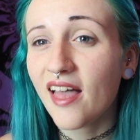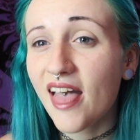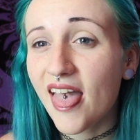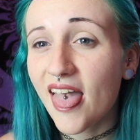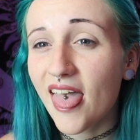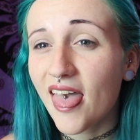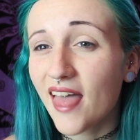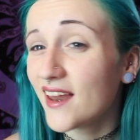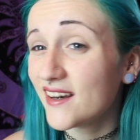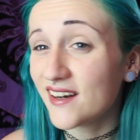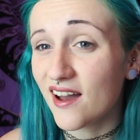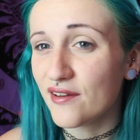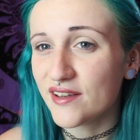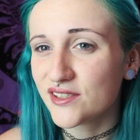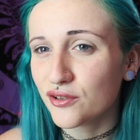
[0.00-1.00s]

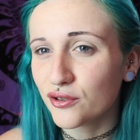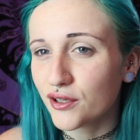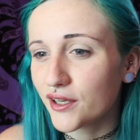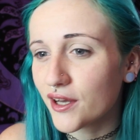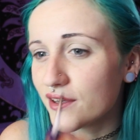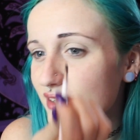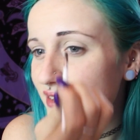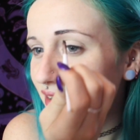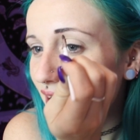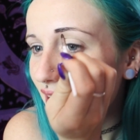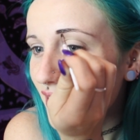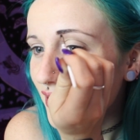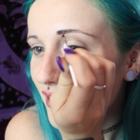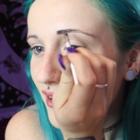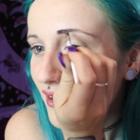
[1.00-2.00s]
no, it's not going to go this
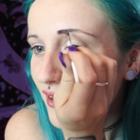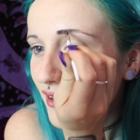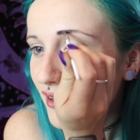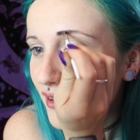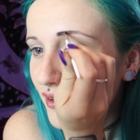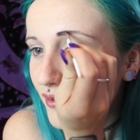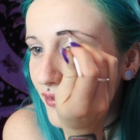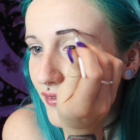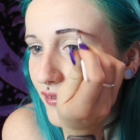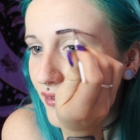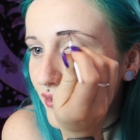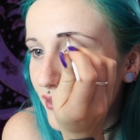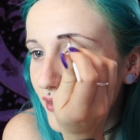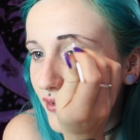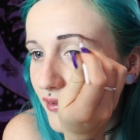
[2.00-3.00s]
dark.
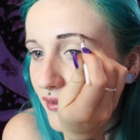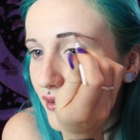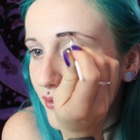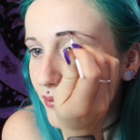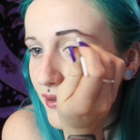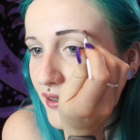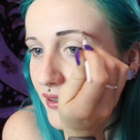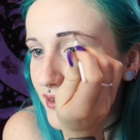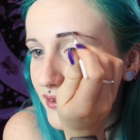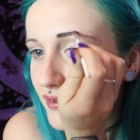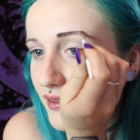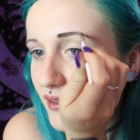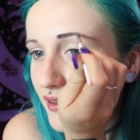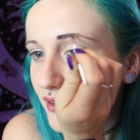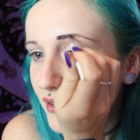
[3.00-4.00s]
It'd be nice
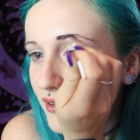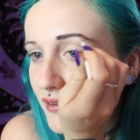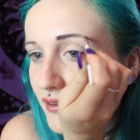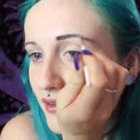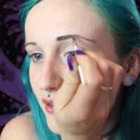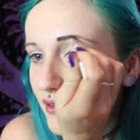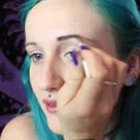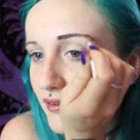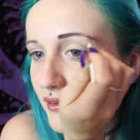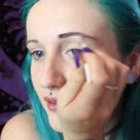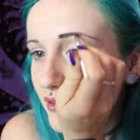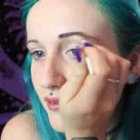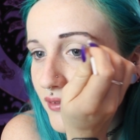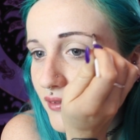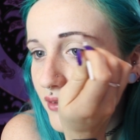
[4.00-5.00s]
though.
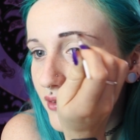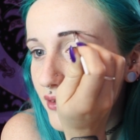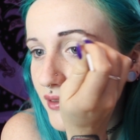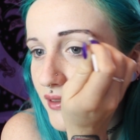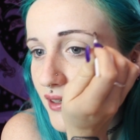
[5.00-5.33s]
The